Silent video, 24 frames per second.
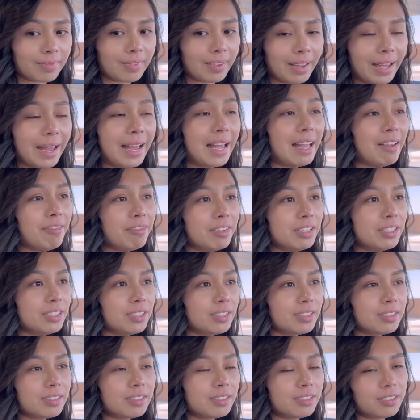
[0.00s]
I haven't
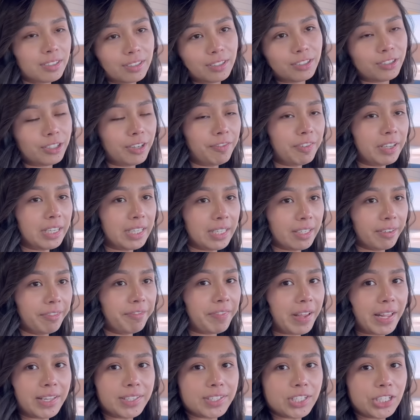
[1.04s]
driven a
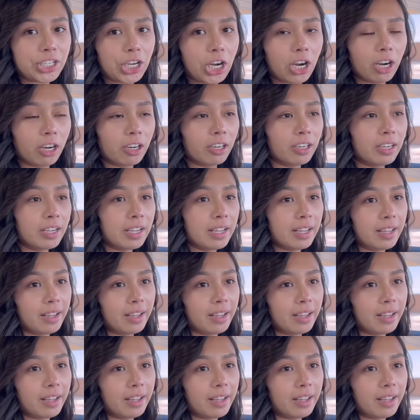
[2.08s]
fancy car.